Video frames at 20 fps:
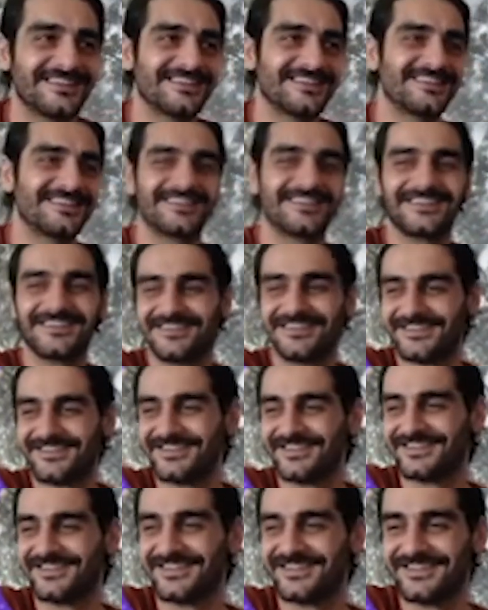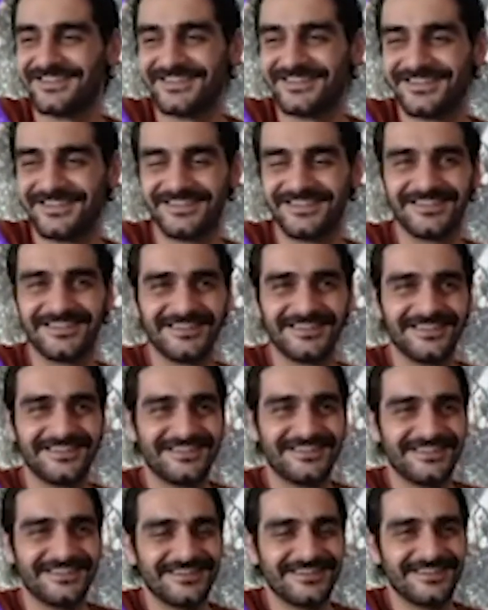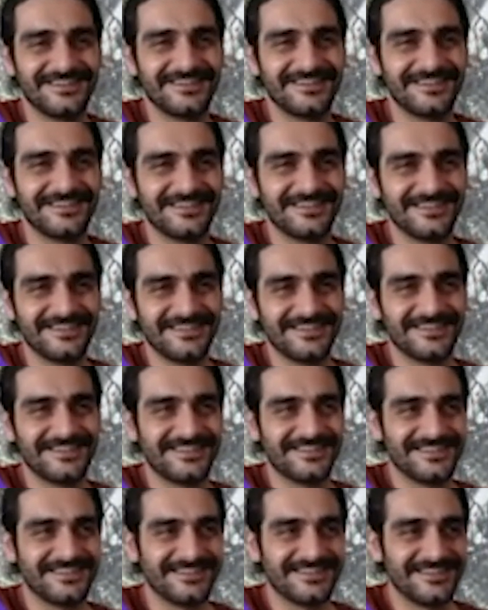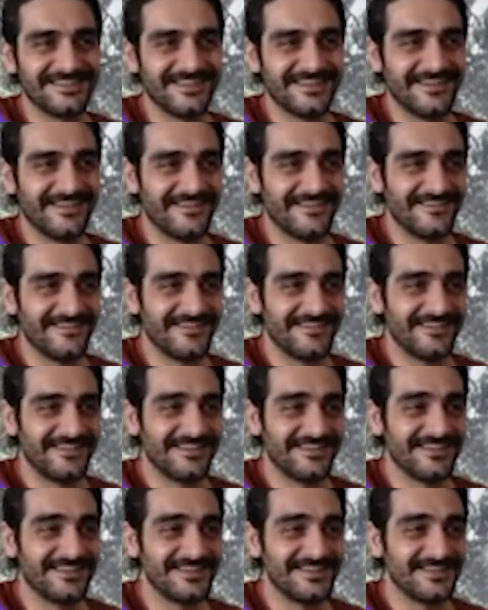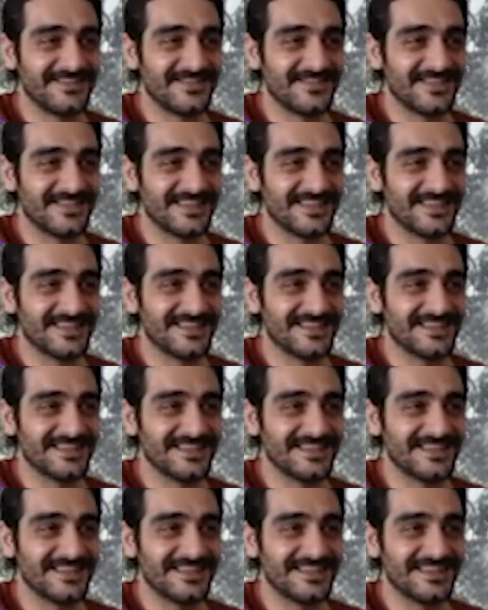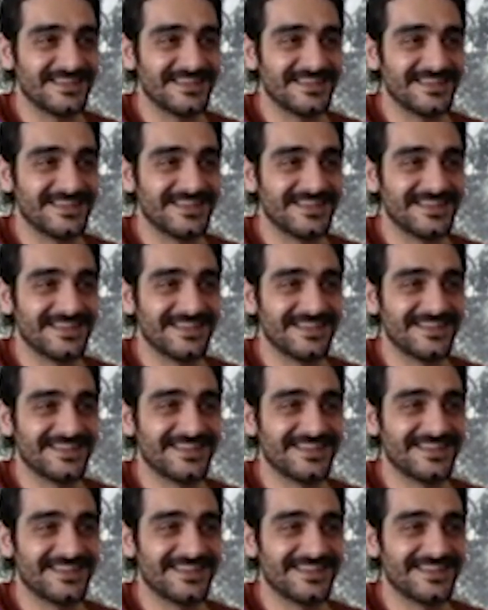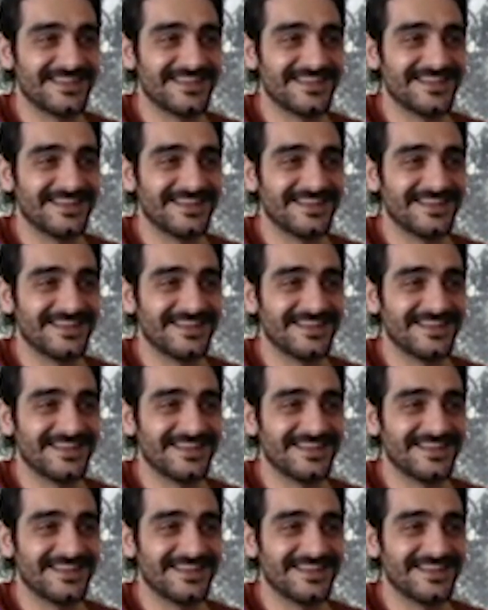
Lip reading: The person shown says nothing.